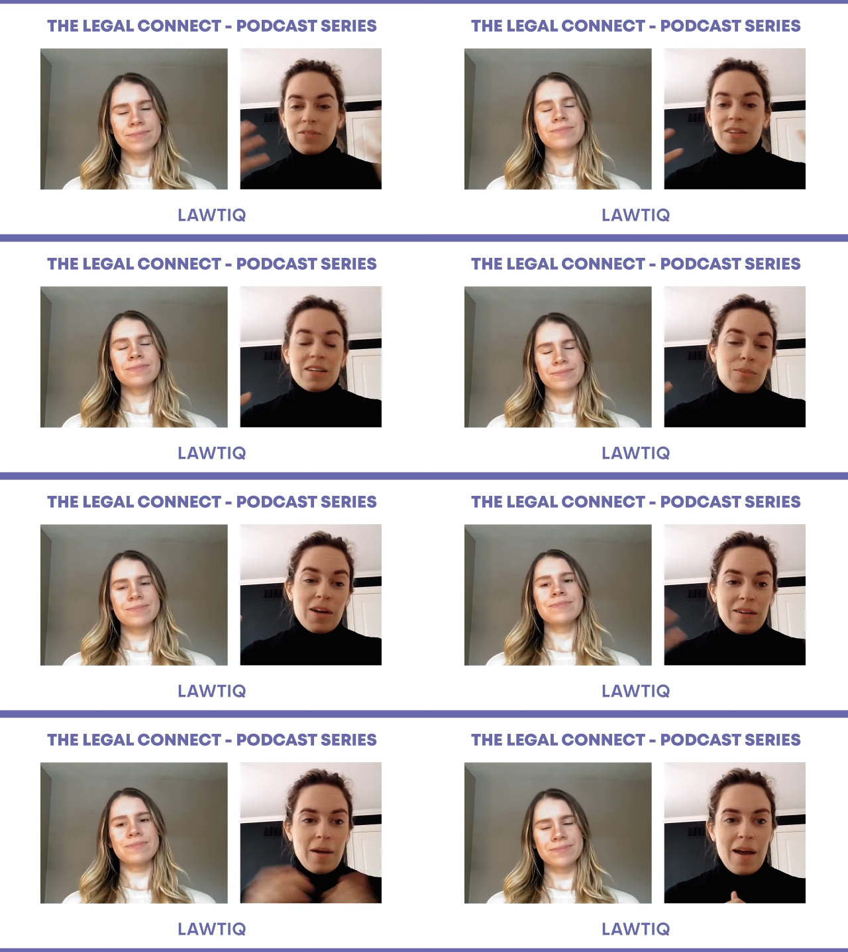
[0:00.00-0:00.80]
Speaker 1: Or that's
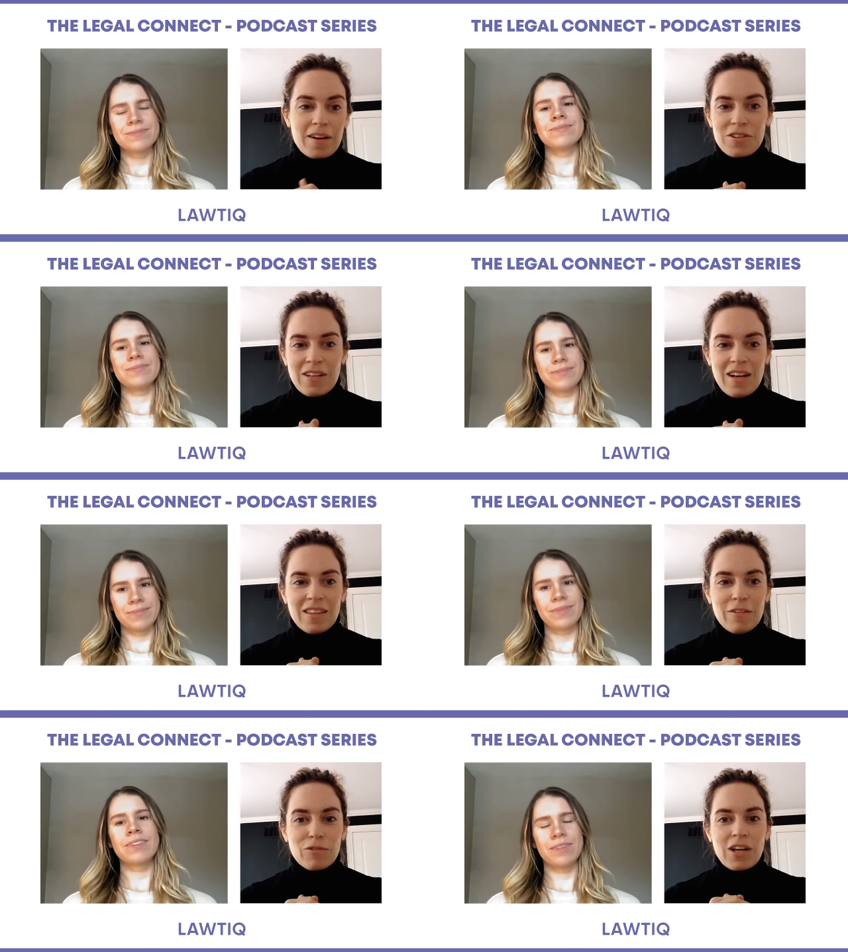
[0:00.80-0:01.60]
why I, actually I
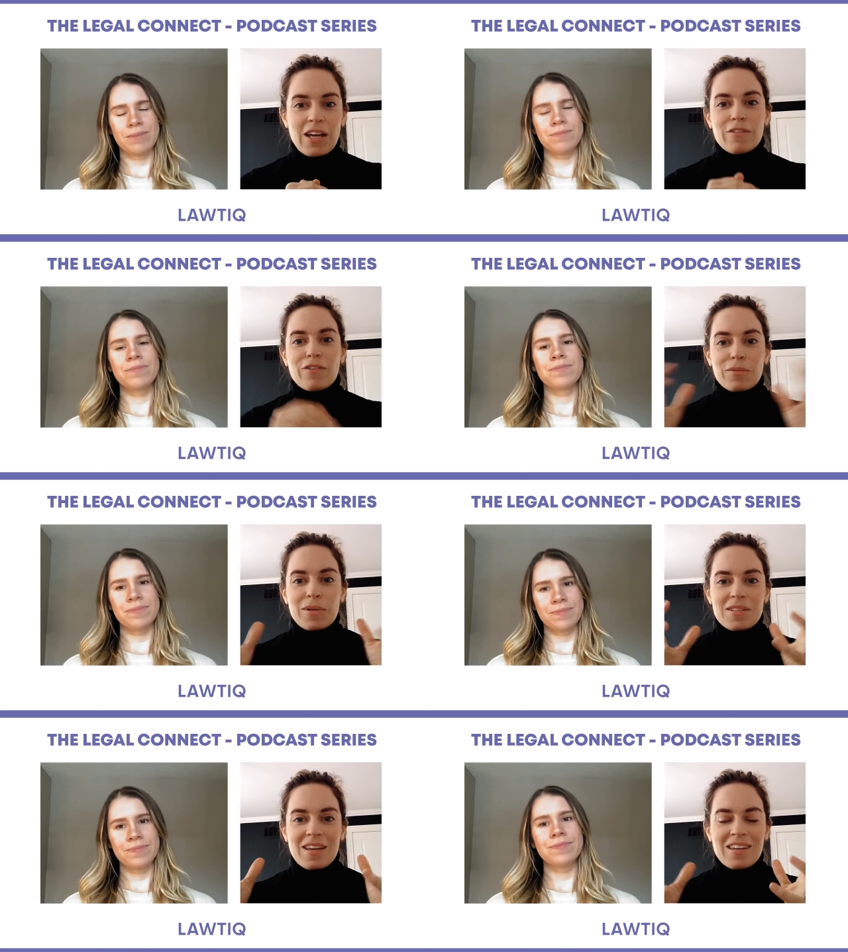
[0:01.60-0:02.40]
love working at
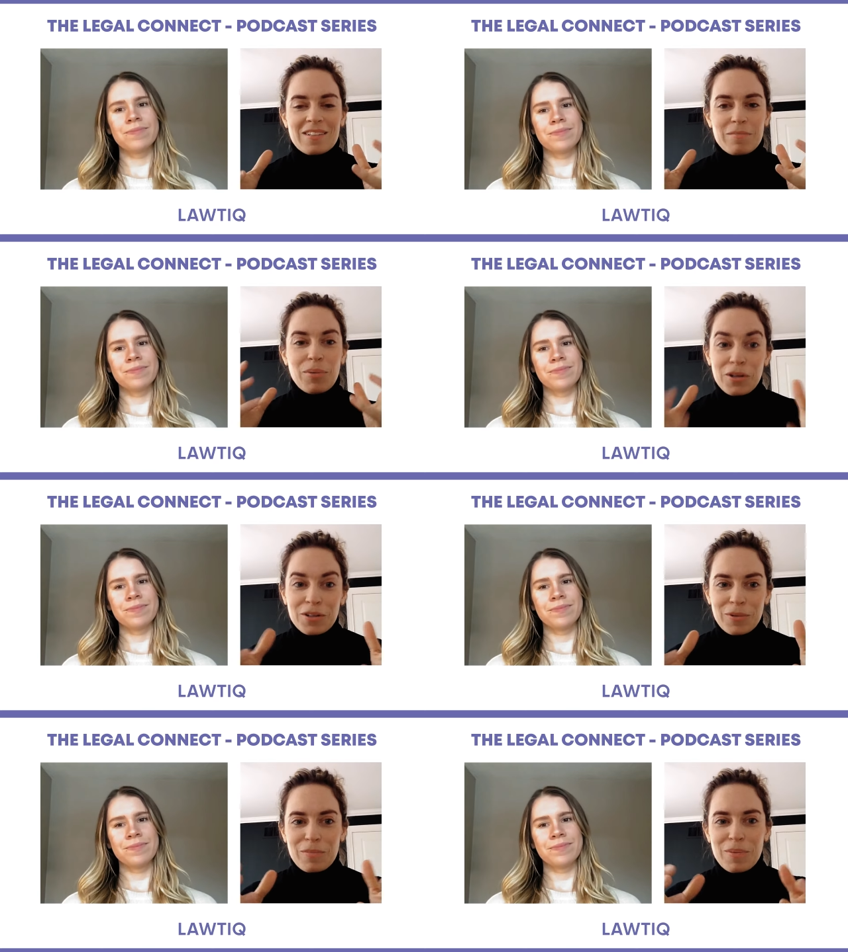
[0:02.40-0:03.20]
firm because I can
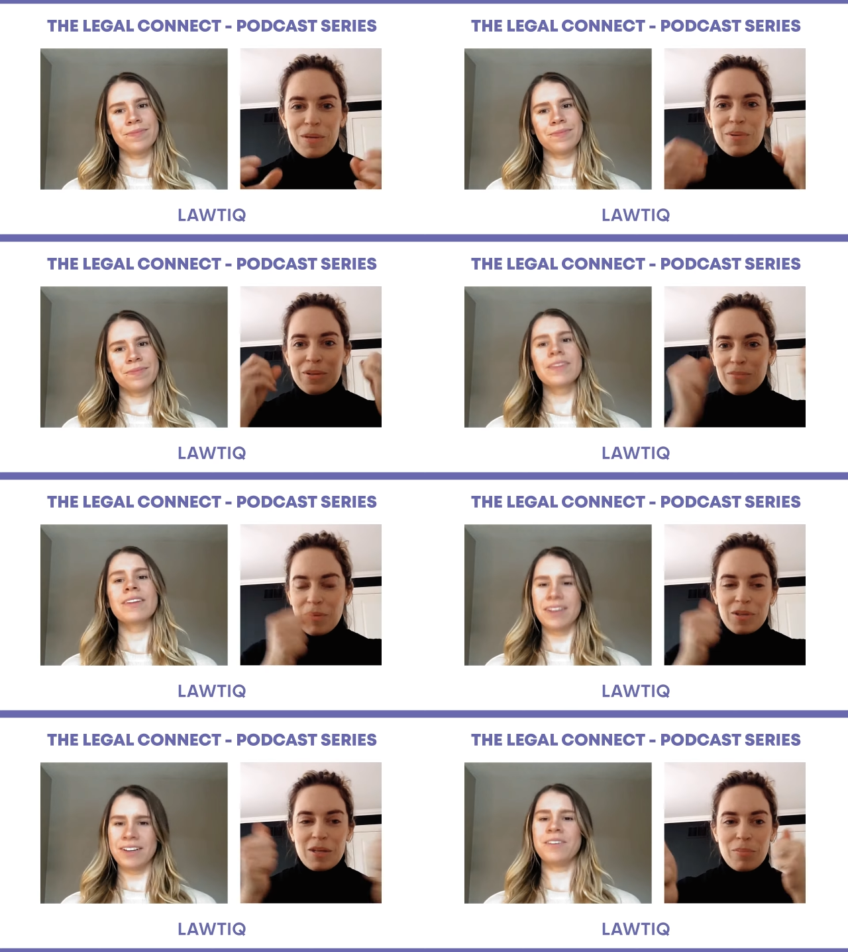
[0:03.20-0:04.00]
partner with people
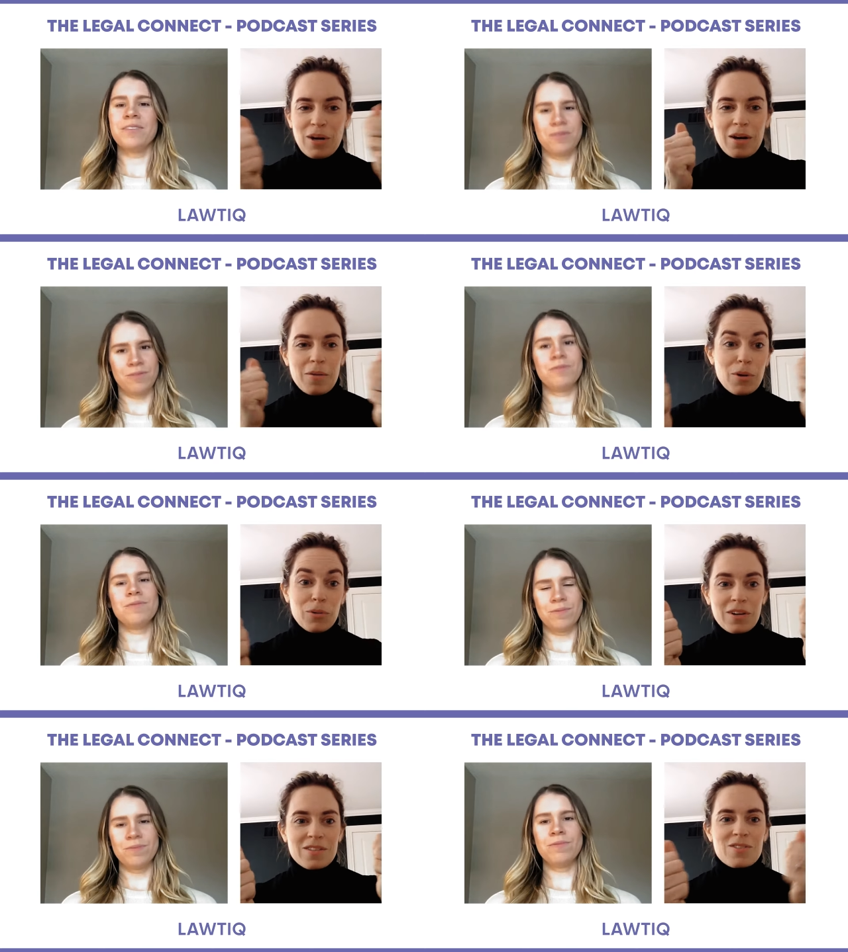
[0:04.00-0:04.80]
and, and we can bring
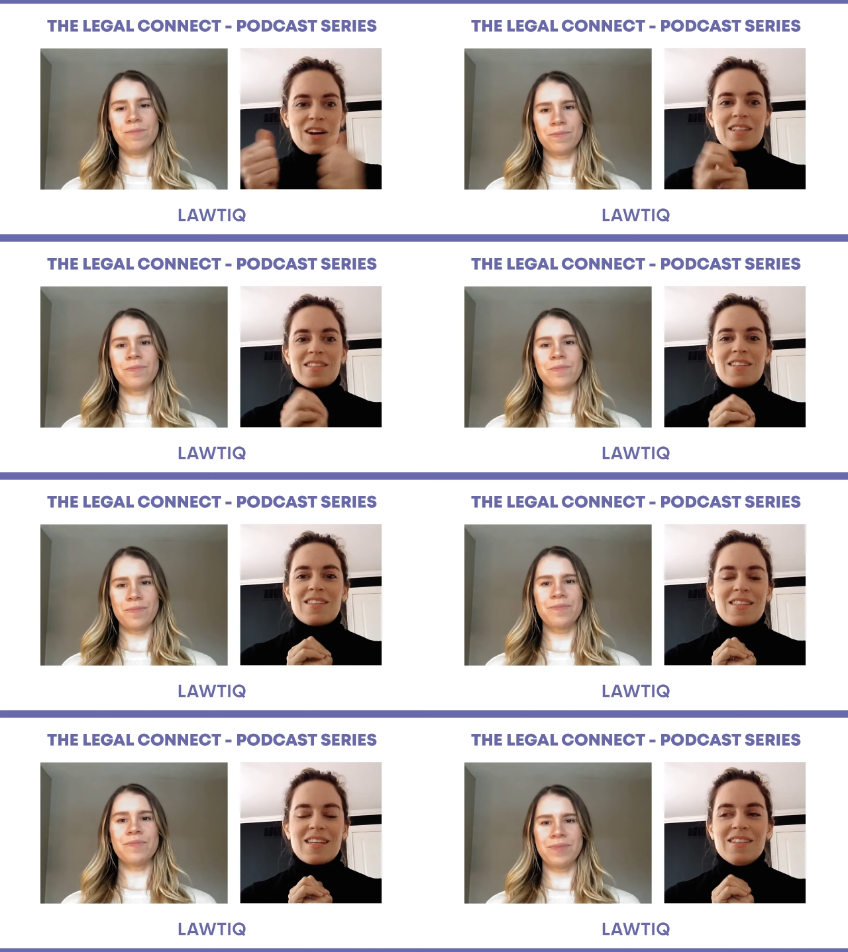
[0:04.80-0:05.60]
both our strengths
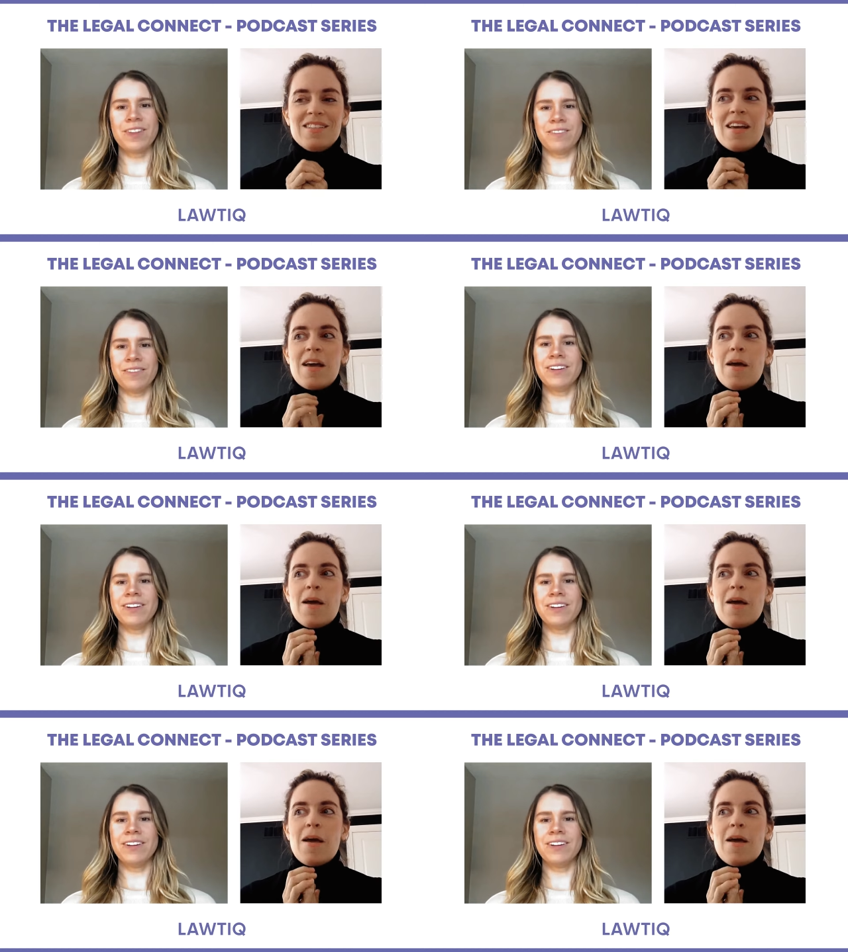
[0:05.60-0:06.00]
and skills.